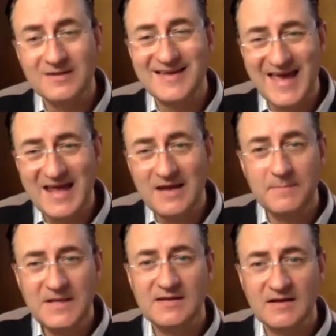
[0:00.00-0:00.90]
can
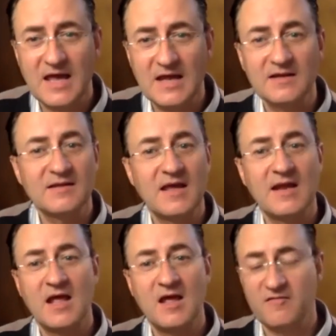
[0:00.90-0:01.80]
meet again and can
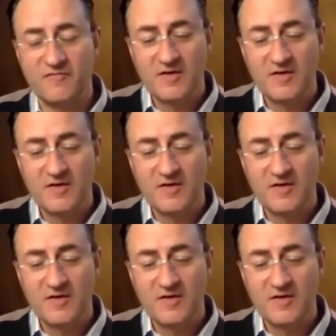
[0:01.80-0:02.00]
have